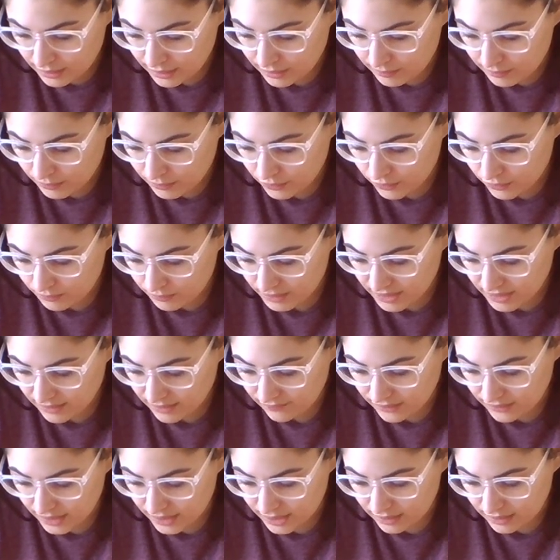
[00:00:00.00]
Pour the remaining
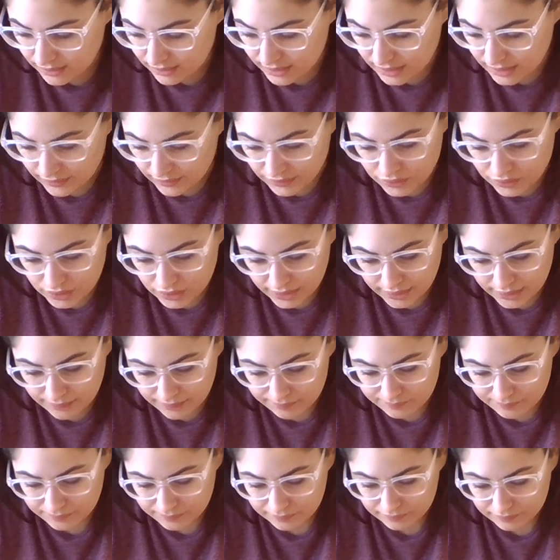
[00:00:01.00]
vinegar down the drain.
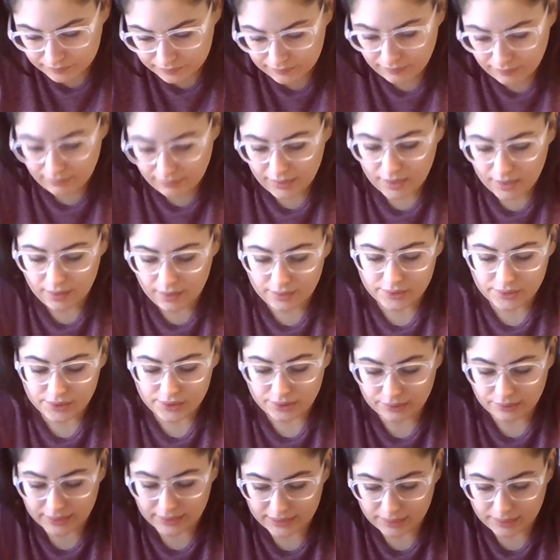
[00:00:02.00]

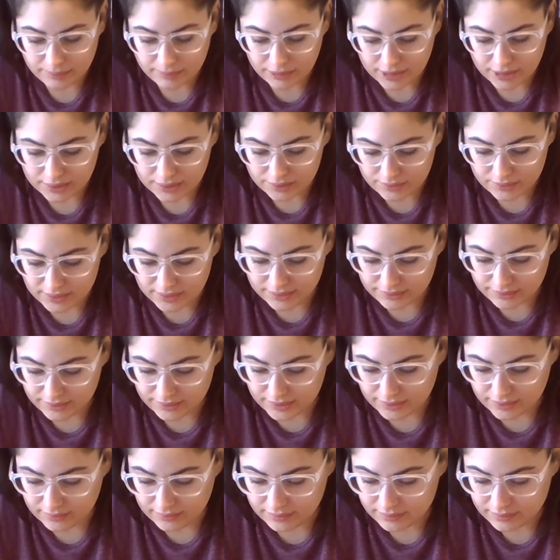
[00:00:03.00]
So let the blocks rest for
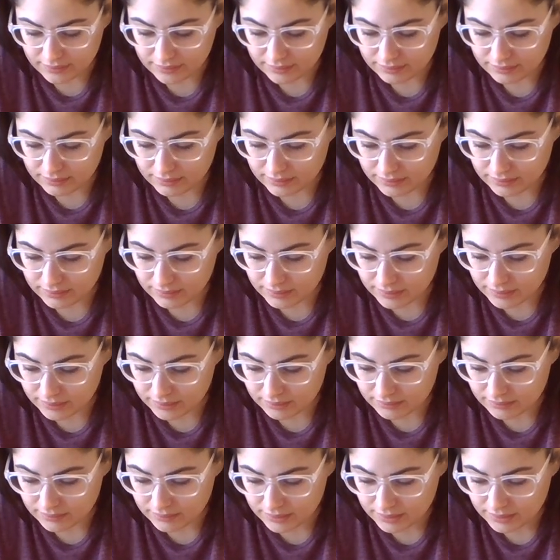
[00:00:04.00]
7 minutes.